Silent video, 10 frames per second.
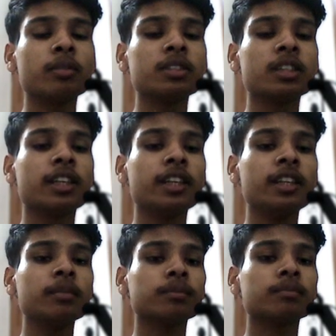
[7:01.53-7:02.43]

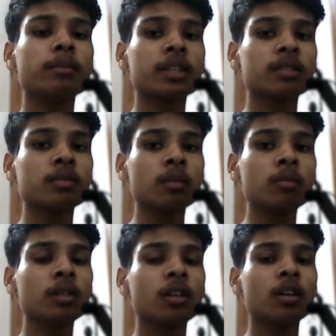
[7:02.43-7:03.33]
containing maximum
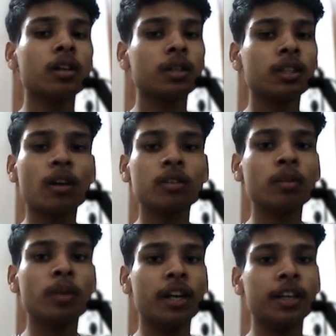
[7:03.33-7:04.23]
sum of the
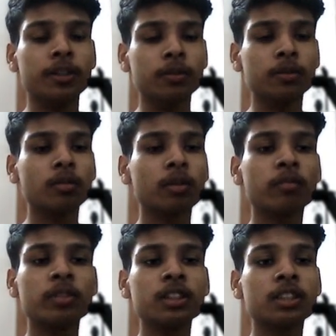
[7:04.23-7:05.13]
priority queue,
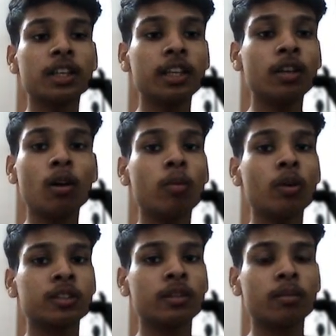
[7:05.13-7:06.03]
which is containing all
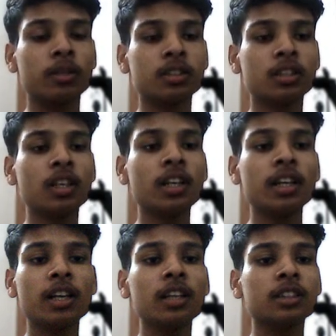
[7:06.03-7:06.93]
positive numbers
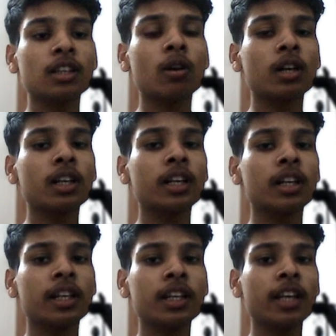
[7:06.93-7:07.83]
and
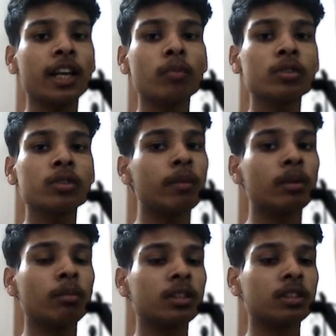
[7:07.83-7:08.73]
containing at most m
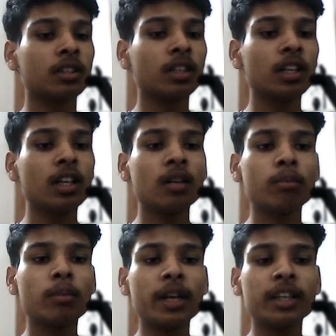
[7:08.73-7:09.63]
numbers,
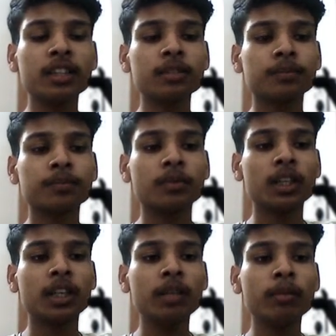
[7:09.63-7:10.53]
minus
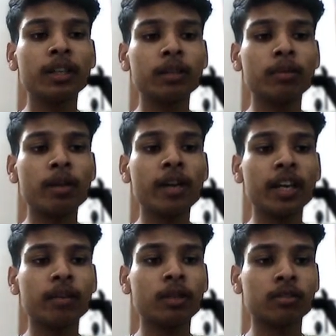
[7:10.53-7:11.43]
d multiplied by
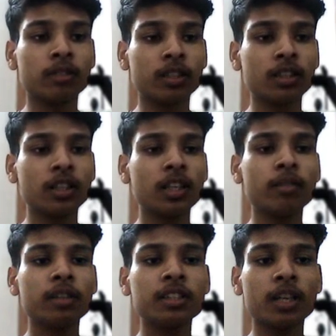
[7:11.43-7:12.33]
I plus 1.
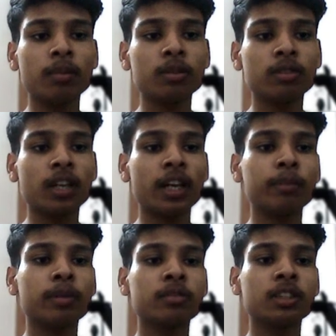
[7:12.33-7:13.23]
What is I plus 1? I
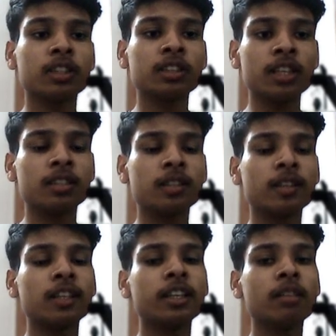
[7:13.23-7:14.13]
plus 1 is the size
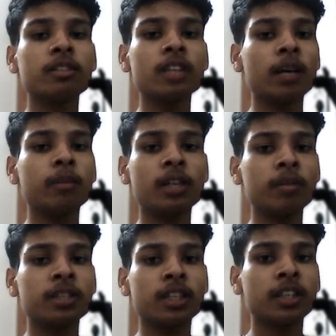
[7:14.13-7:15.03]
till which I
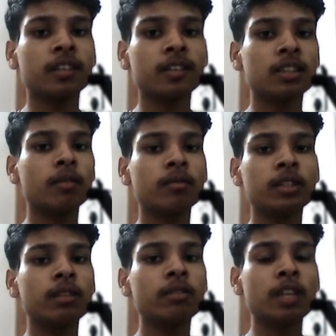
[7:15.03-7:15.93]
am checking
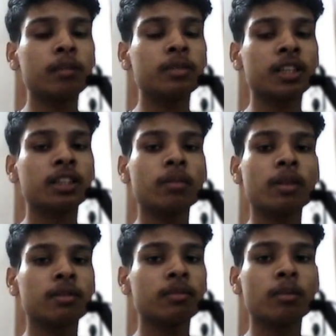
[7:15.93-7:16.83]
the
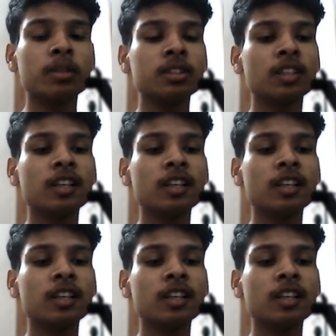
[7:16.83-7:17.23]
maximum numbers,